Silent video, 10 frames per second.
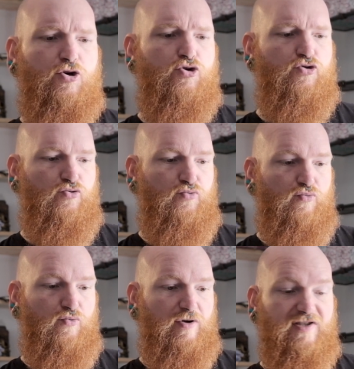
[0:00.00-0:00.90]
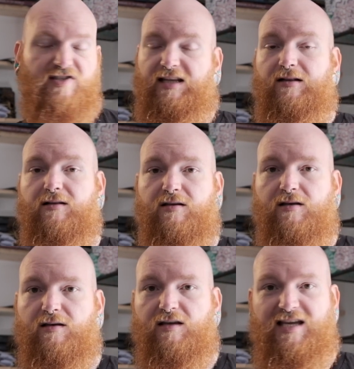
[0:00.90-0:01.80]
who settled
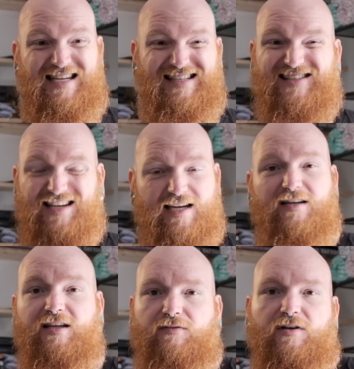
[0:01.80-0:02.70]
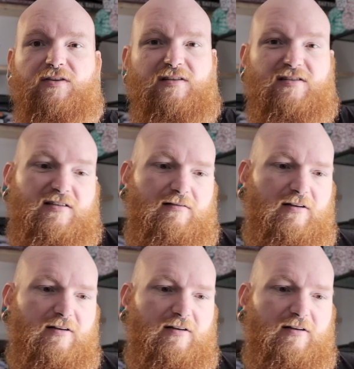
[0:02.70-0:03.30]
in Scandinavia. There's